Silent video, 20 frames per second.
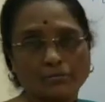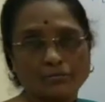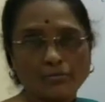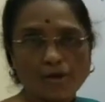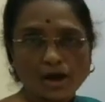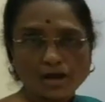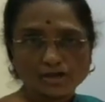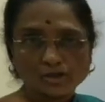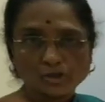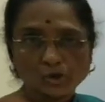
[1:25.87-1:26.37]

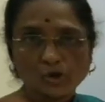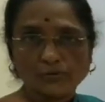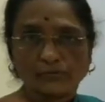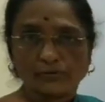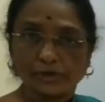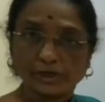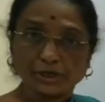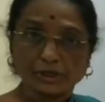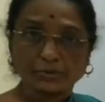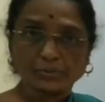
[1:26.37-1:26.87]
mass
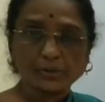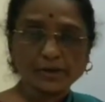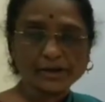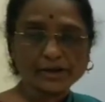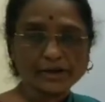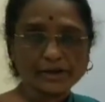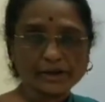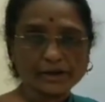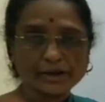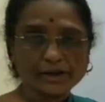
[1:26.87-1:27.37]
of each
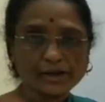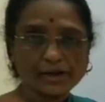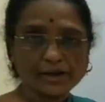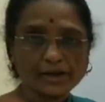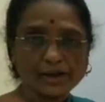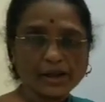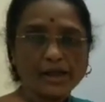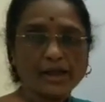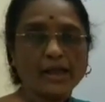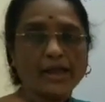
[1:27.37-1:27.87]

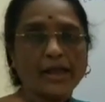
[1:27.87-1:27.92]
particle